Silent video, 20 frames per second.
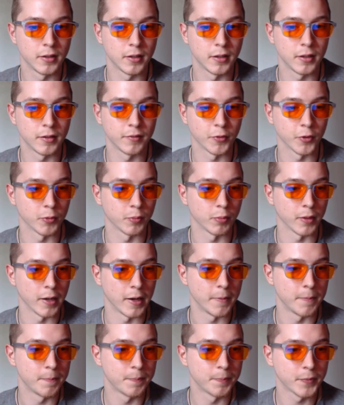uh
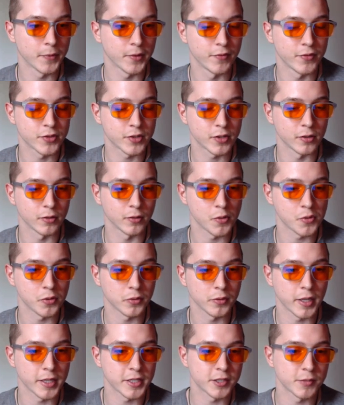vertebrae. Visit a
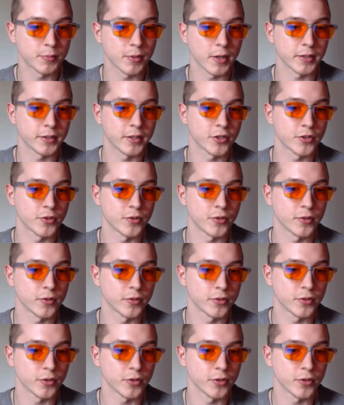local licensed practitioner